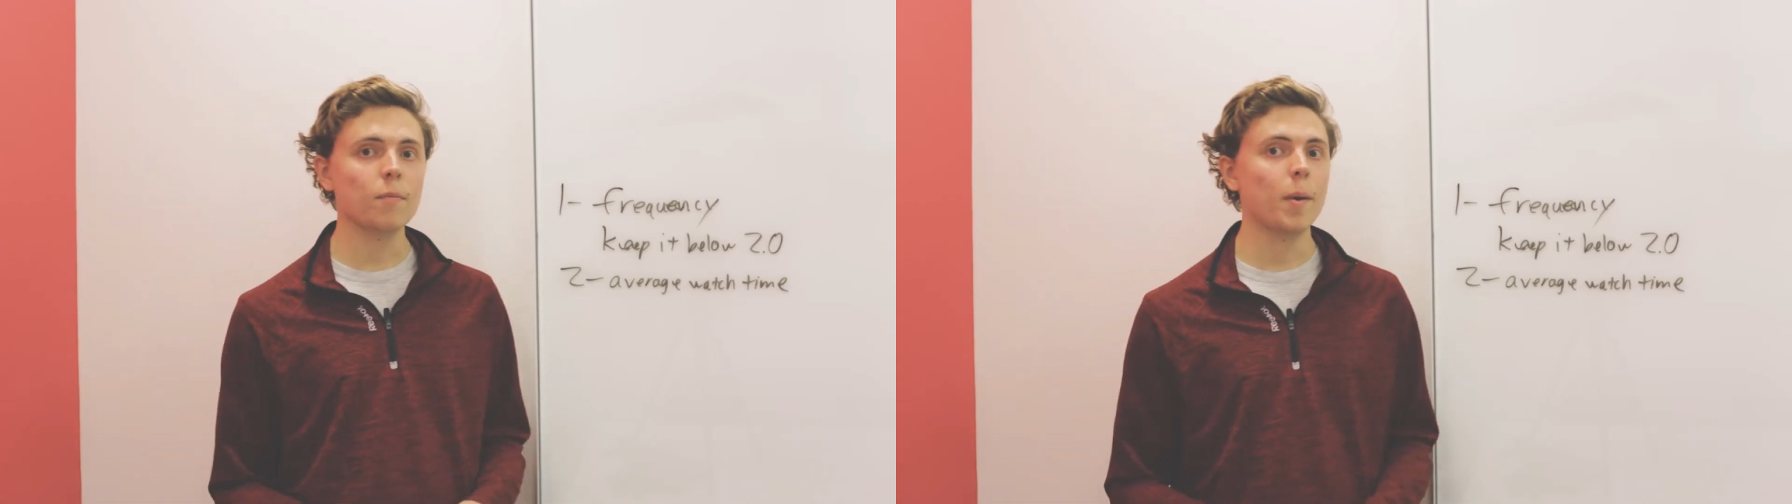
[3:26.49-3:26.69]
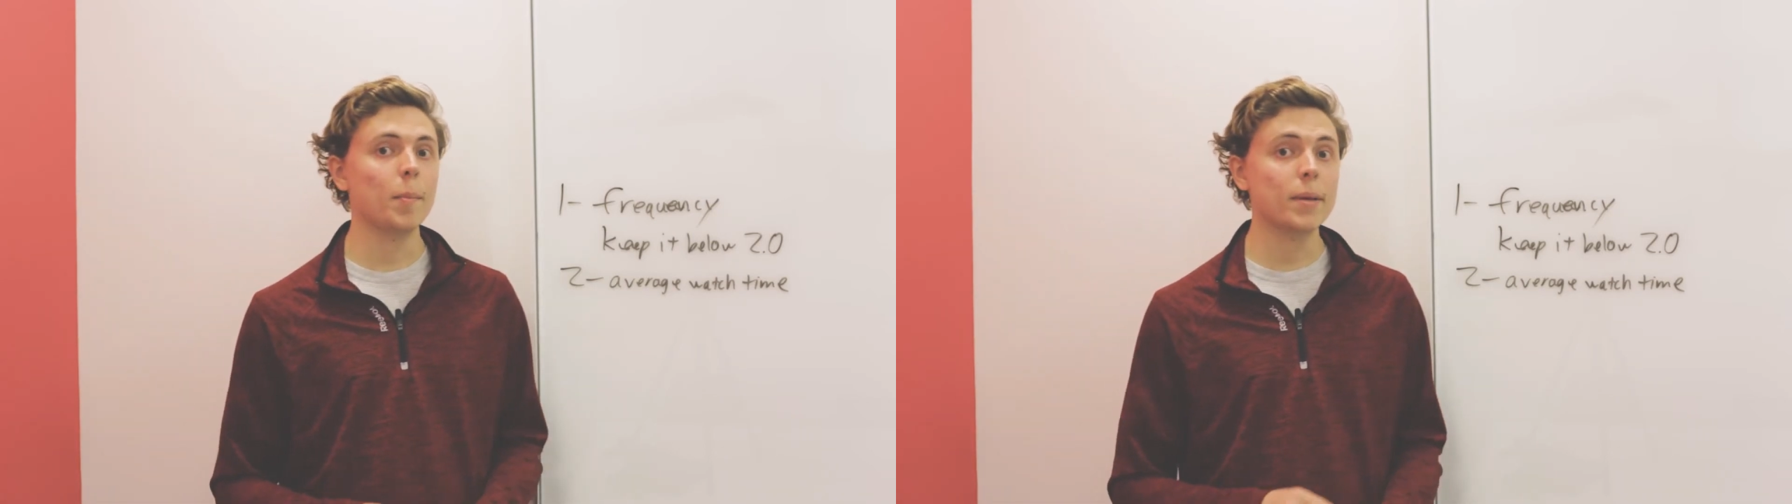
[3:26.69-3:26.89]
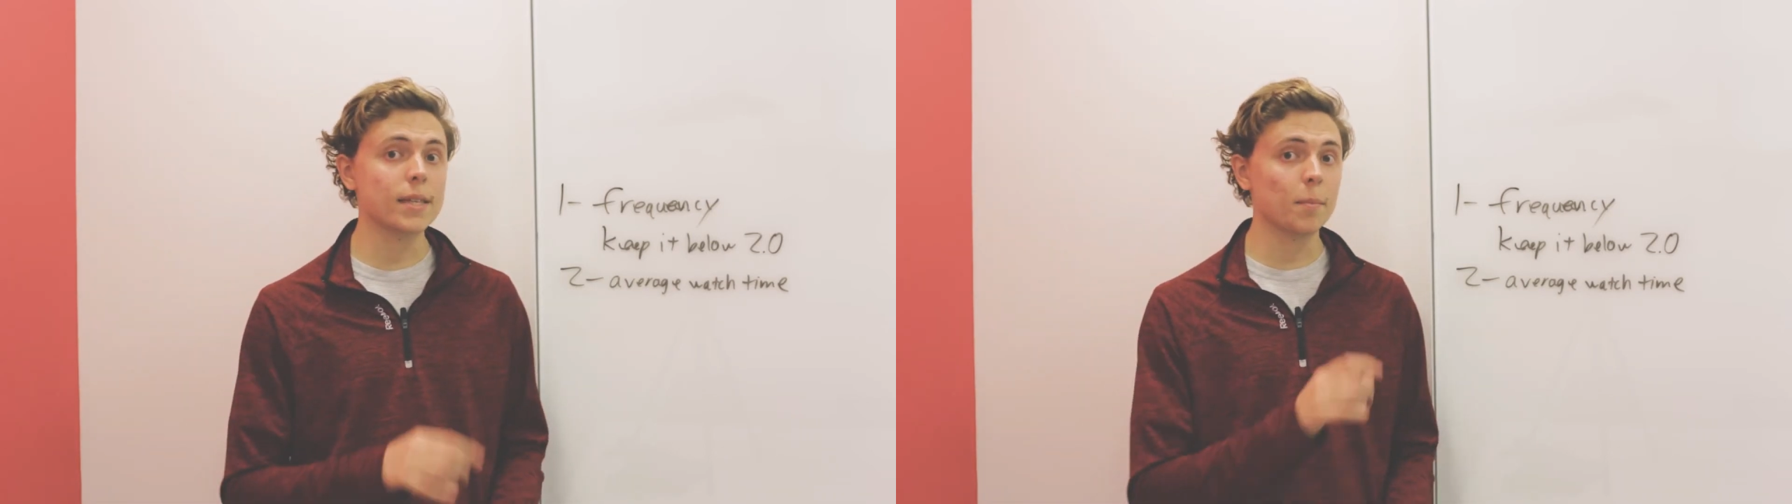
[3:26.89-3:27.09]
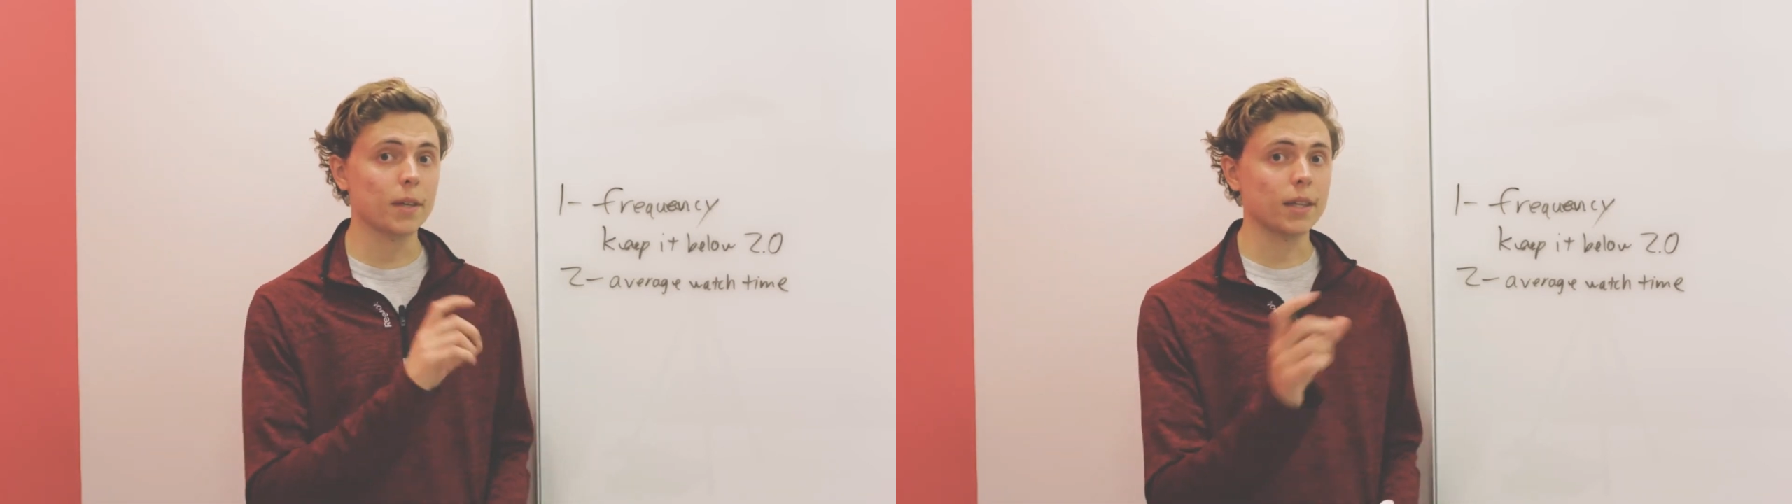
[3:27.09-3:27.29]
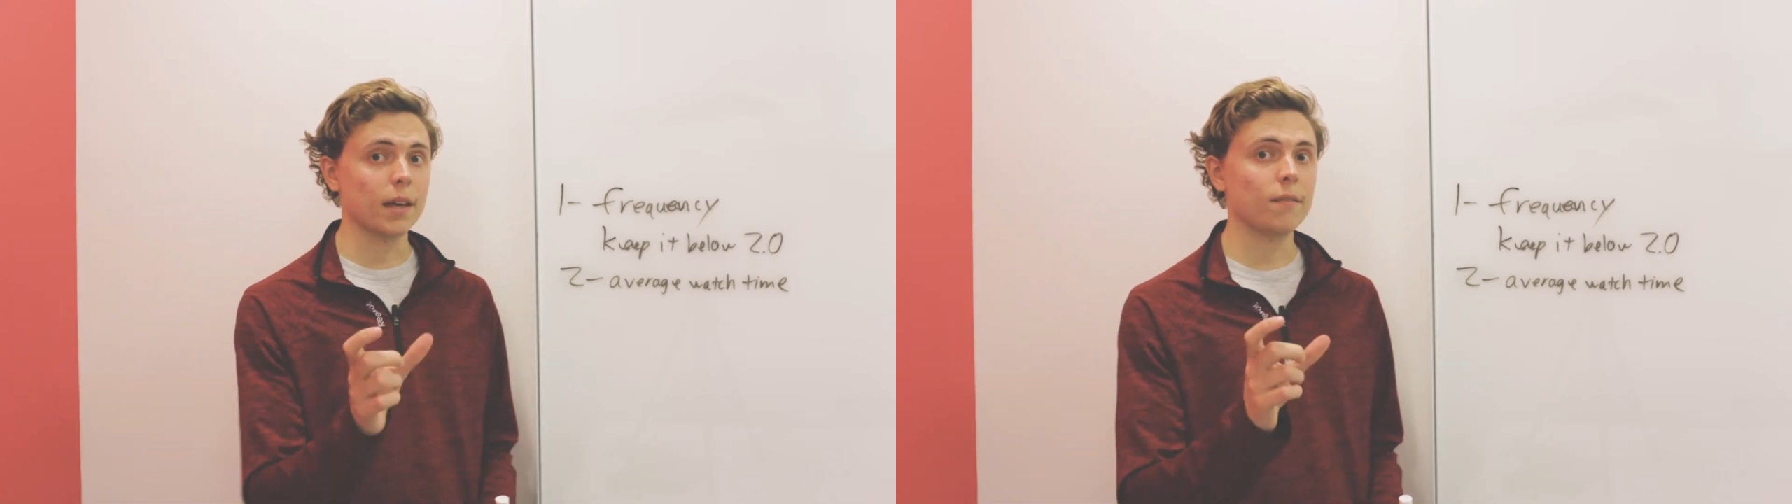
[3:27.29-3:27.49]
maybe
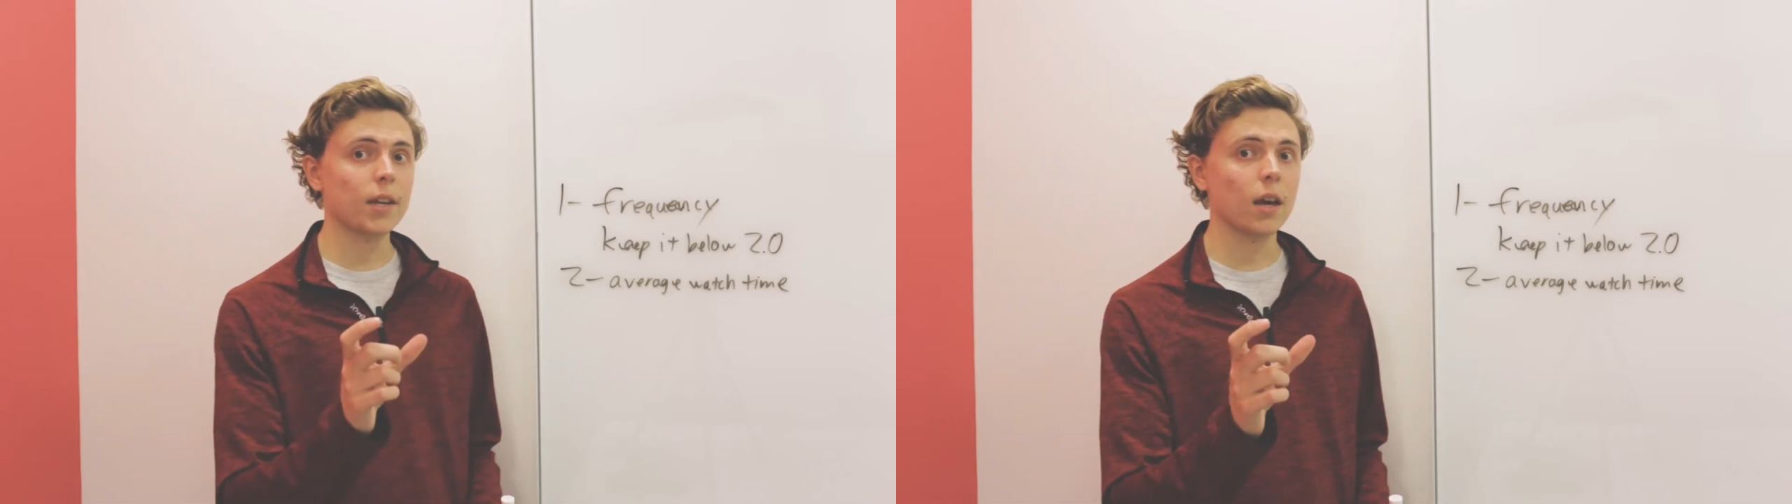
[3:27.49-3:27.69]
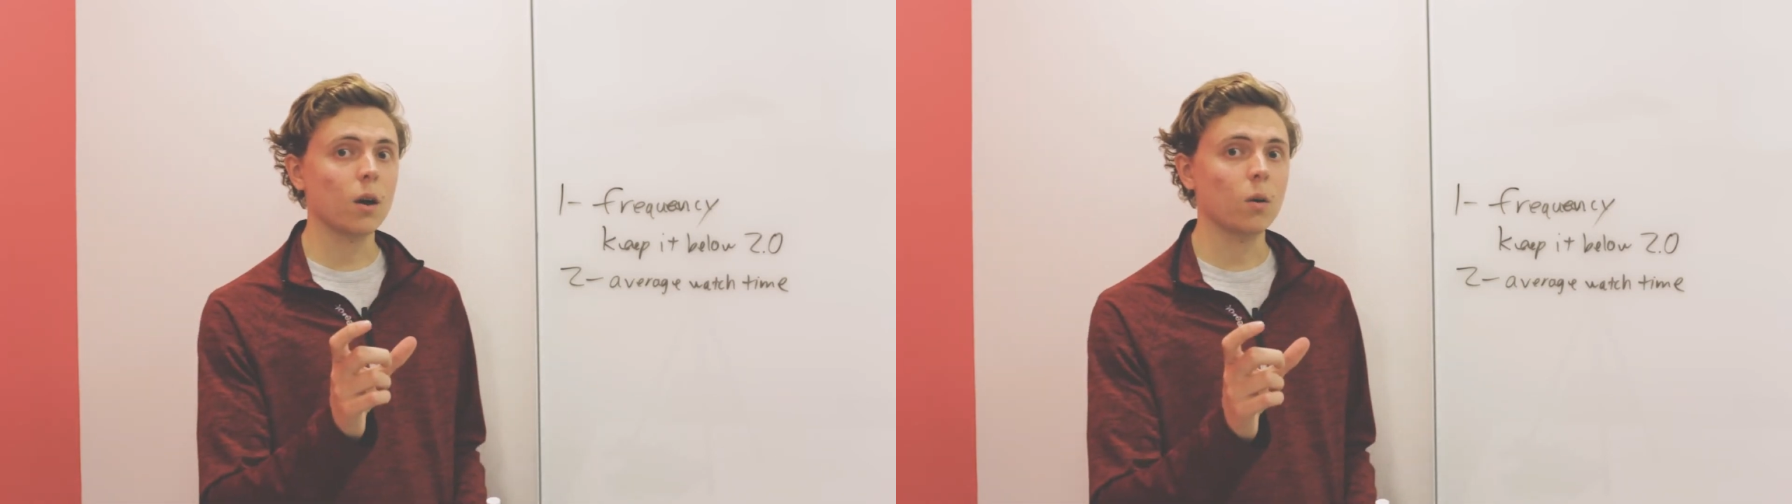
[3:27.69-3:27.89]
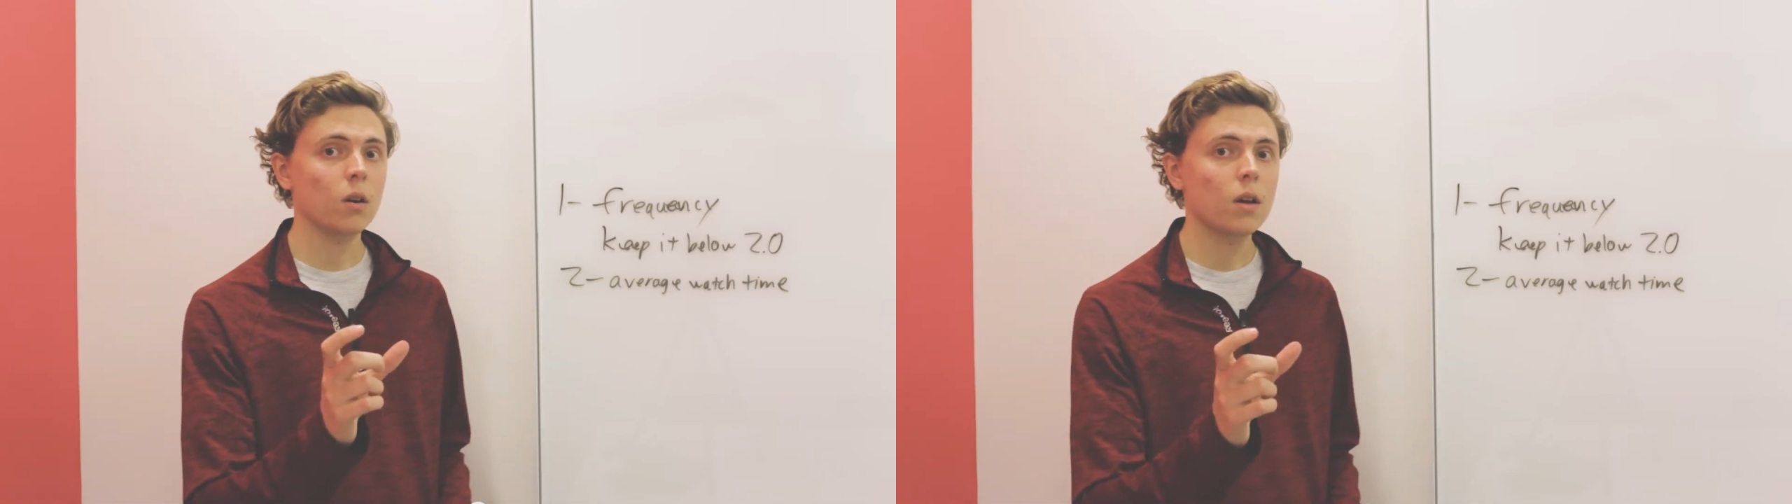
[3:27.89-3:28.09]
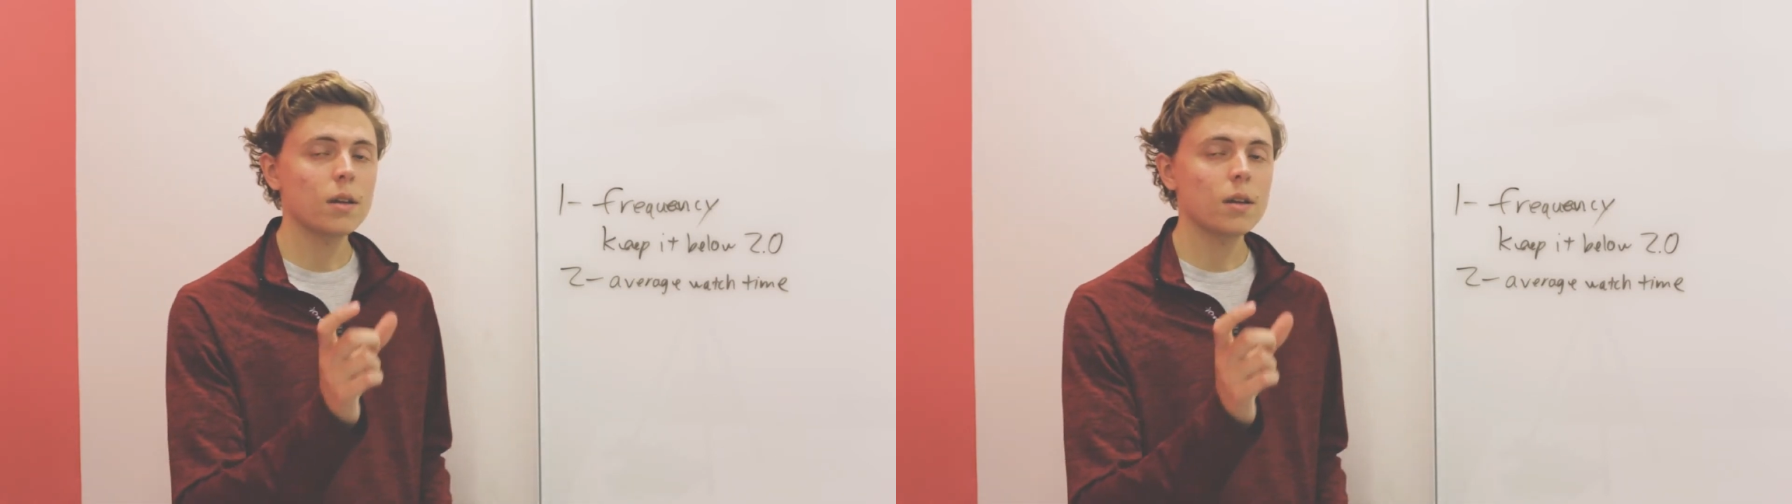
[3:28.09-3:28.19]
something in that video,